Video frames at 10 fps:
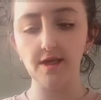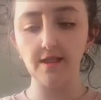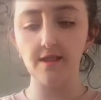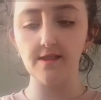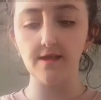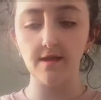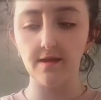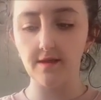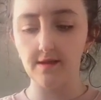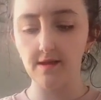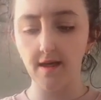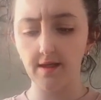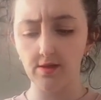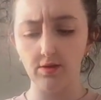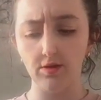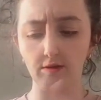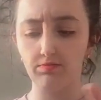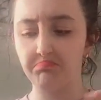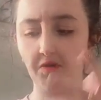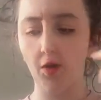that is inside or
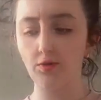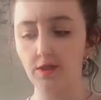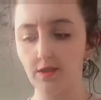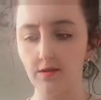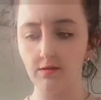coated.